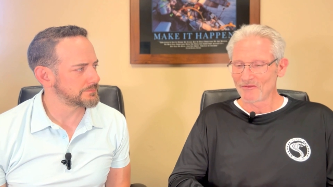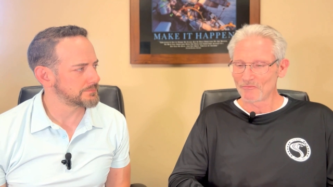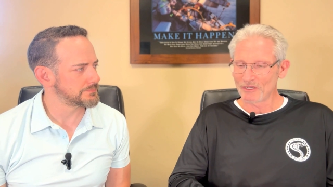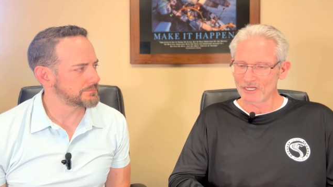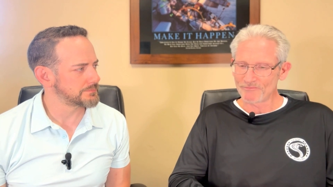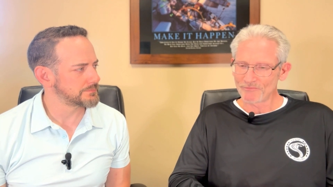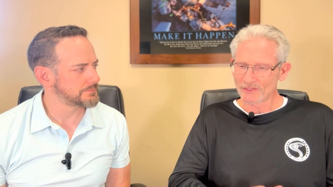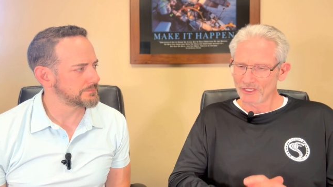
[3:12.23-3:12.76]

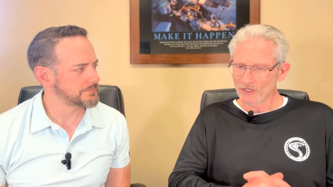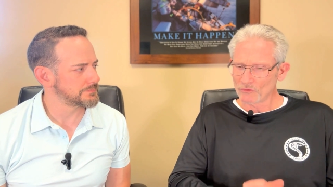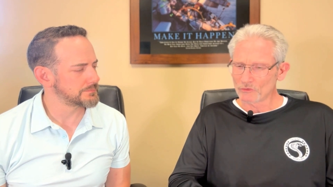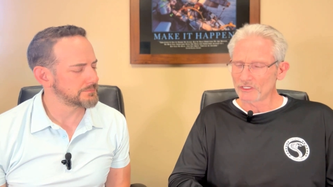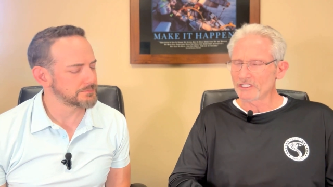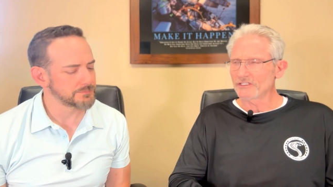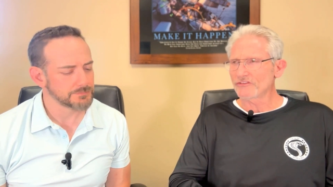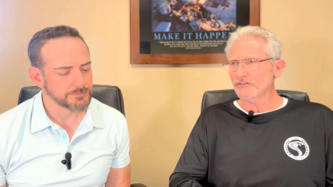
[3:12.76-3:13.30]
Speaker 1: But
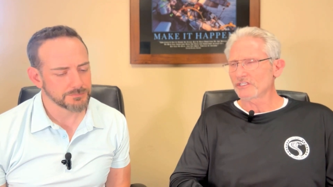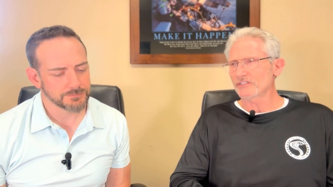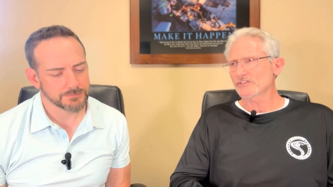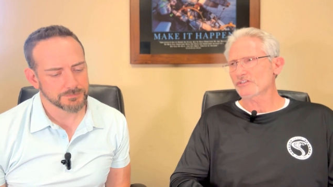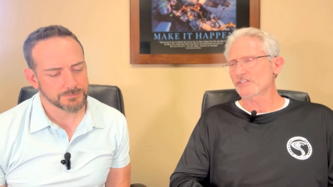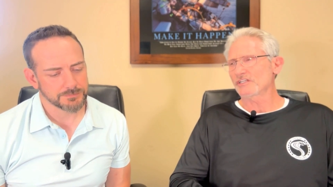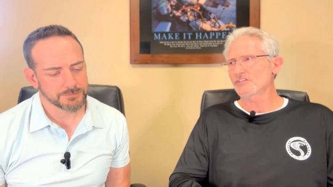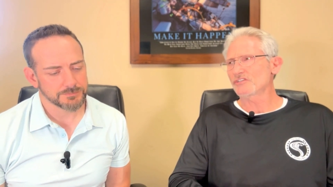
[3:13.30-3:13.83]
really,
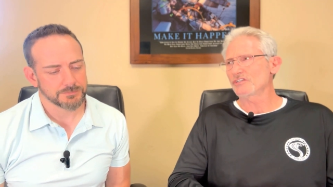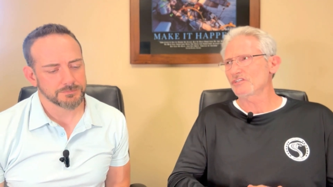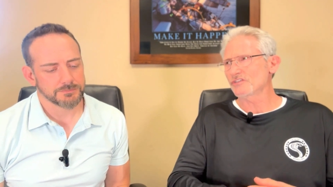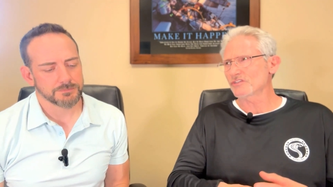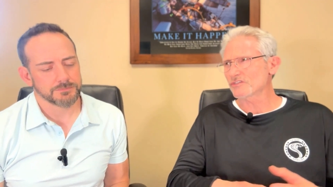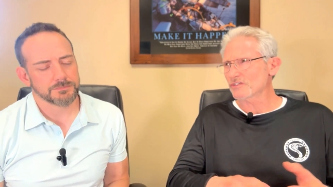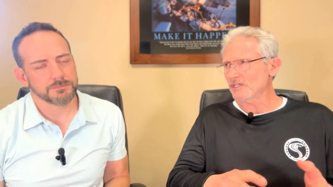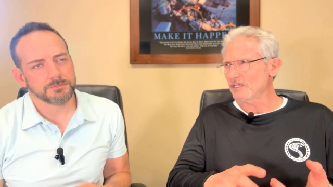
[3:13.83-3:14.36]
things such
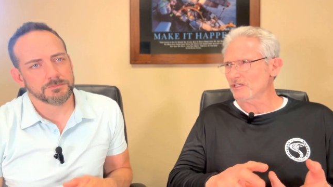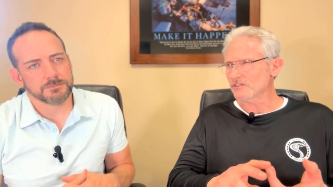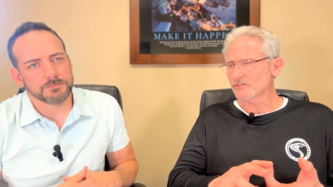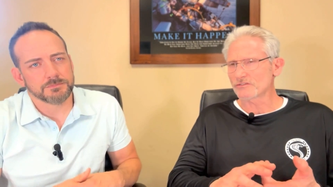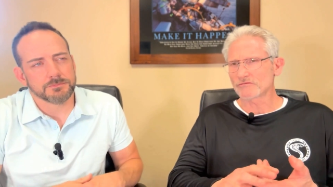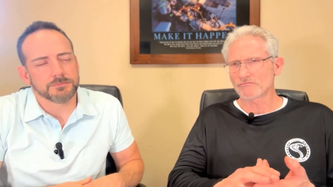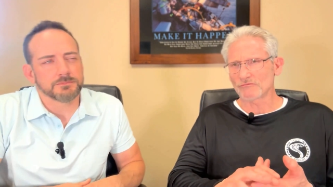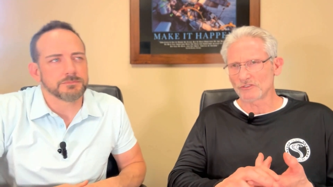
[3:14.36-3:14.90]
as,
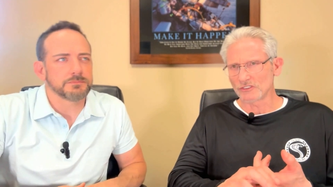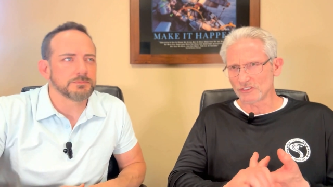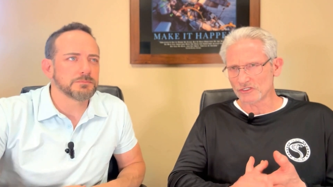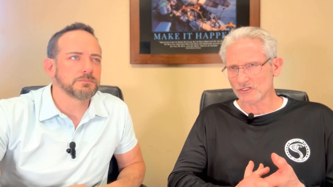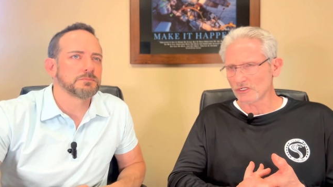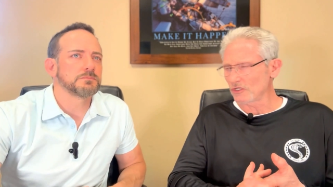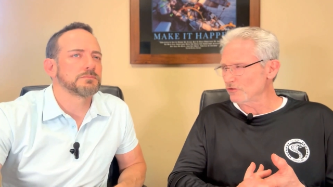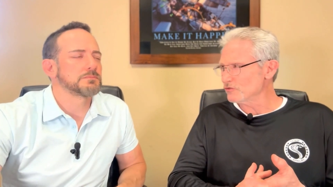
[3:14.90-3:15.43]
as the
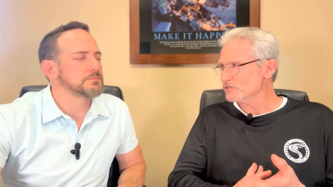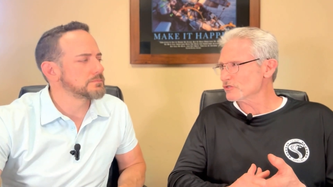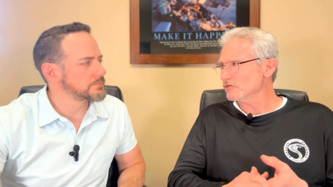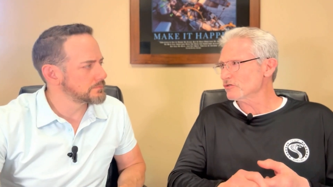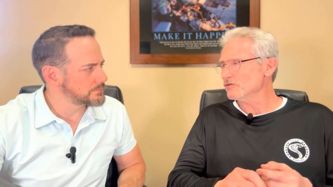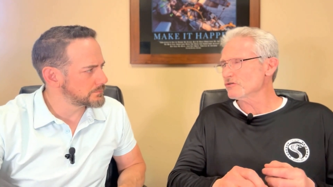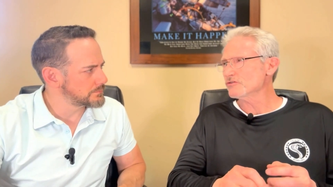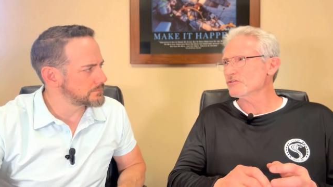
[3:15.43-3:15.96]

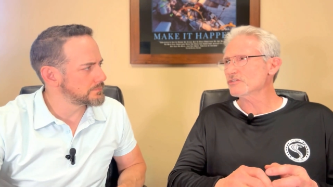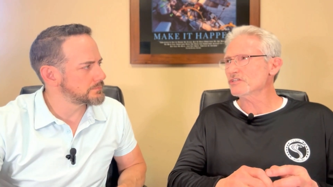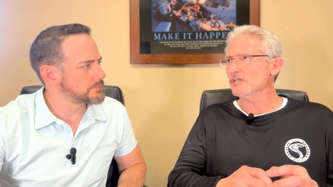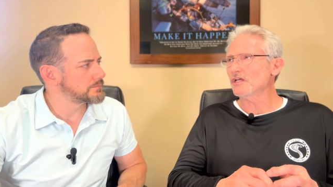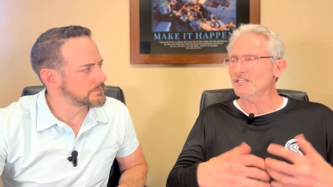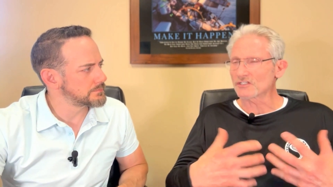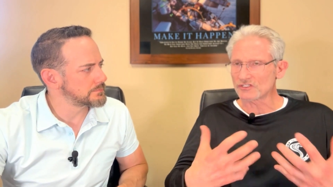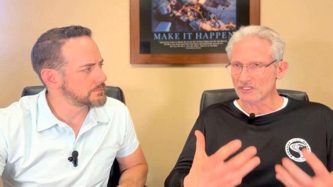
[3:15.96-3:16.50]
disclosures,
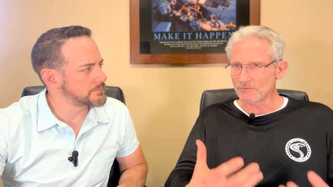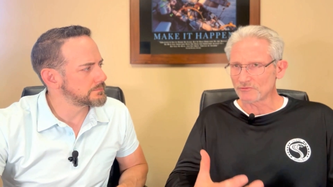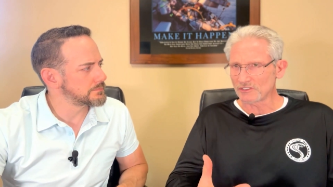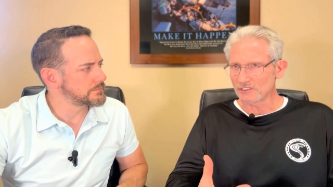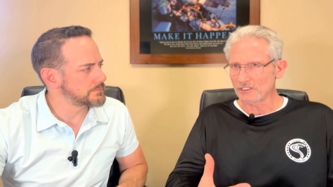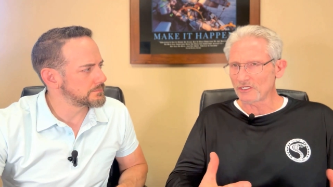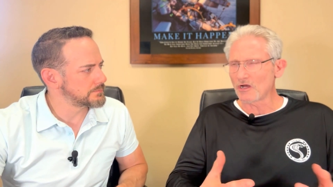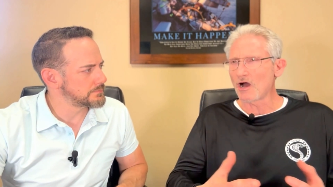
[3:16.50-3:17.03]

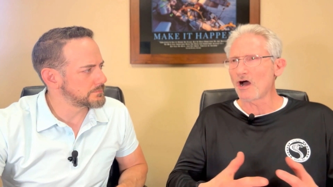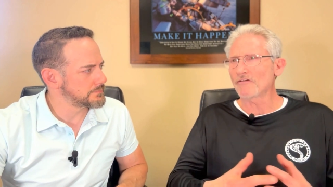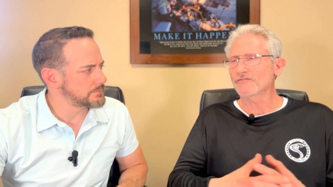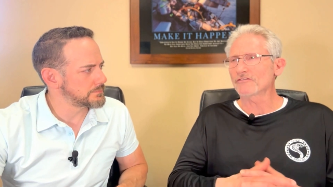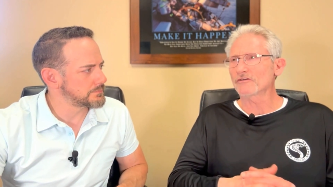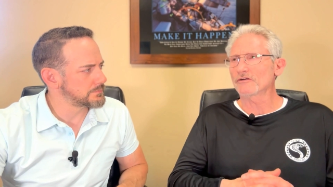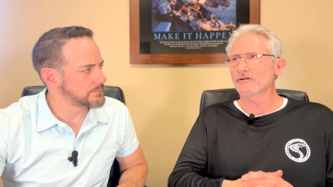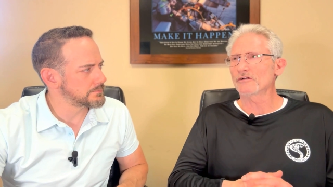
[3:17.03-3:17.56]
accepting the
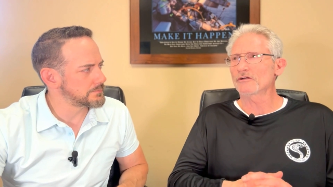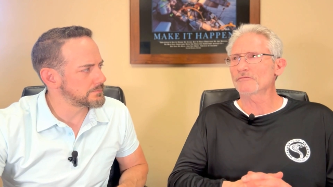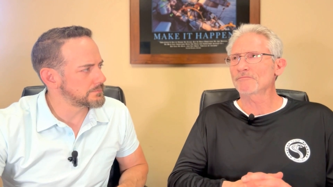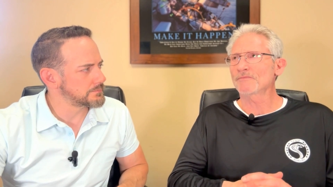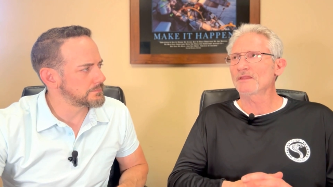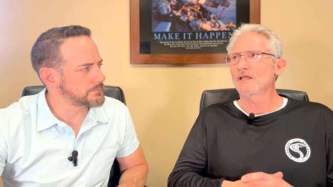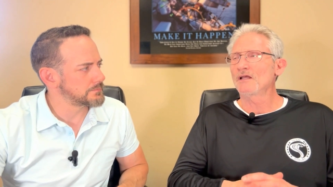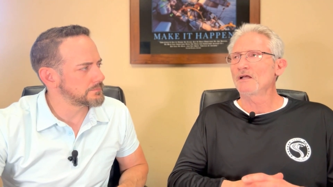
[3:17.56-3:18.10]
offer,